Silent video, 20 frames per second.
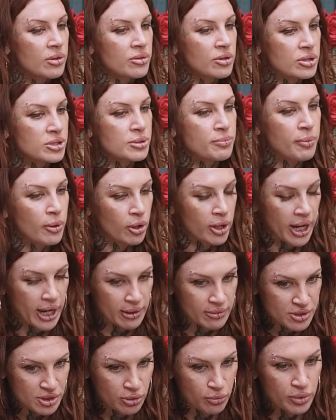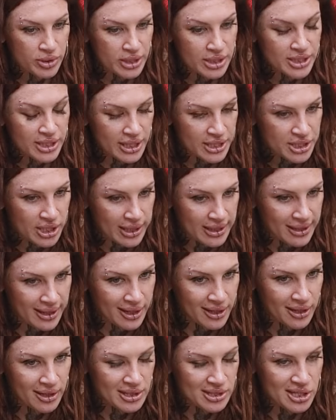okay. So with the dick
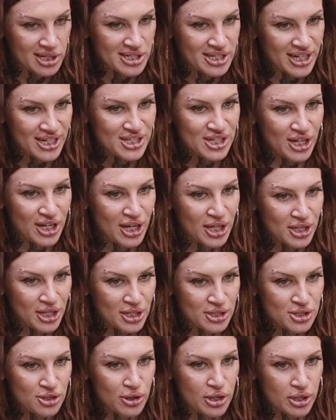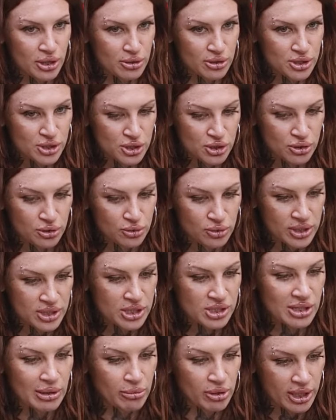sucking thing too, I think there's two, it's
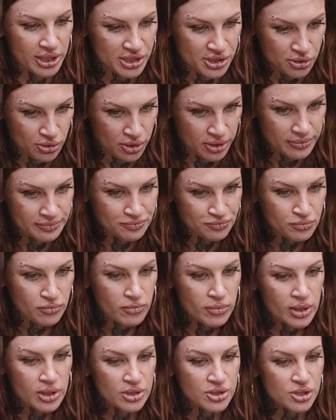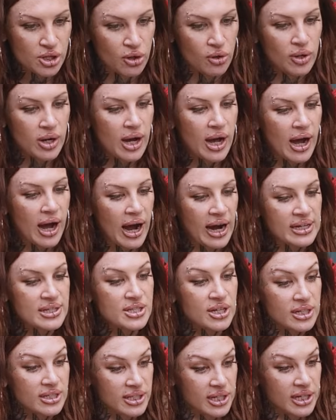a double-edged sword. So I
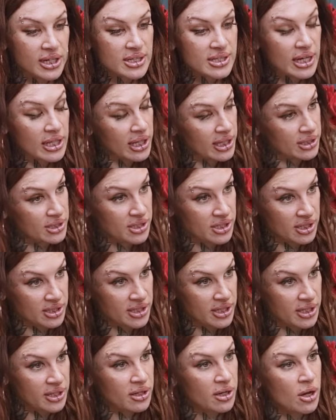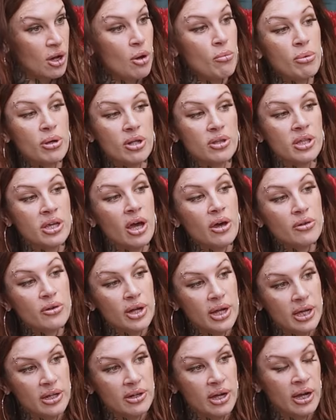suck dick because I like to suck dick. But on the other
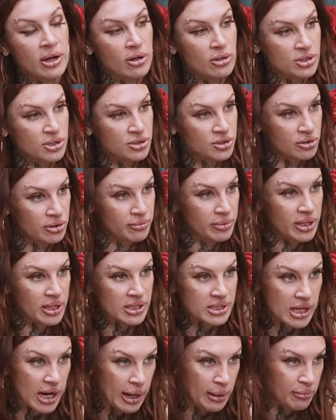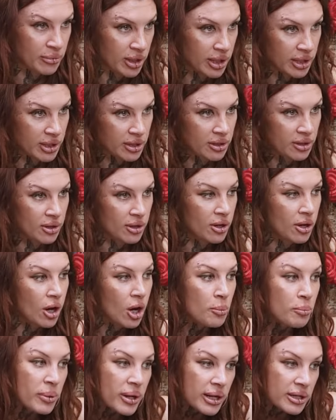hand, I also do it because I'm like,
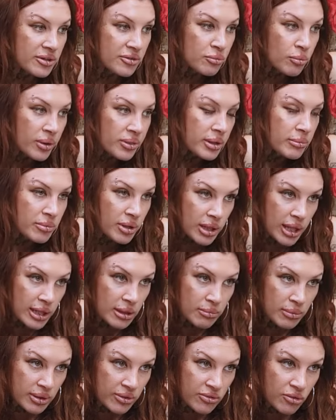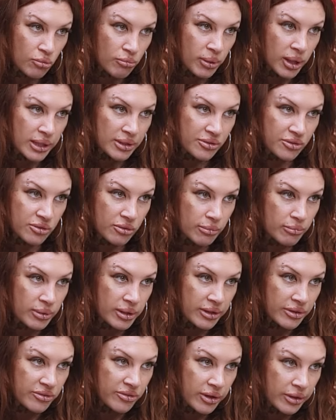but I just want them to like me so much. So I'm going
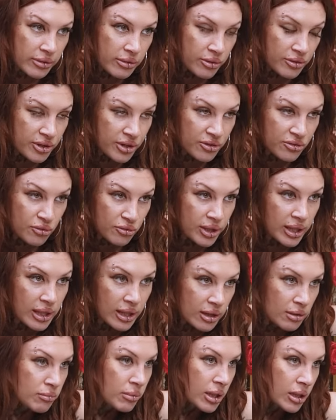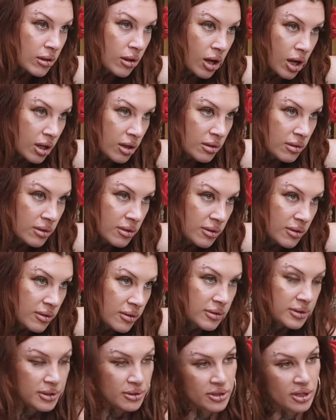to suck their dick so they like me a lot.
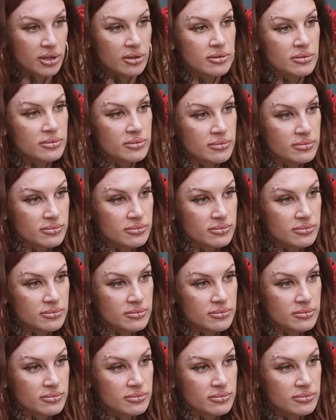You know?